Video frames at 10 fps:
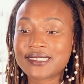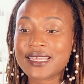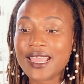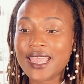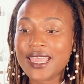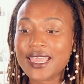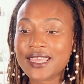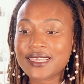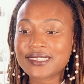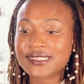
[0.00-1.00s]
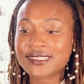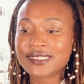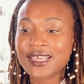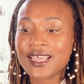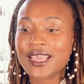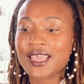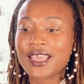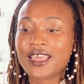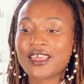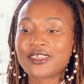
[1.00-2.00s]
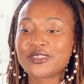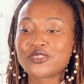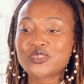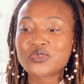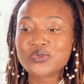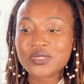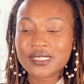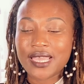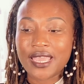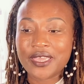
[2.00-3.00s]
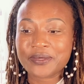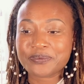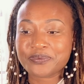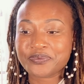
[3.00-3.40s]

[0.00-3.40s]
Today is Tuesday,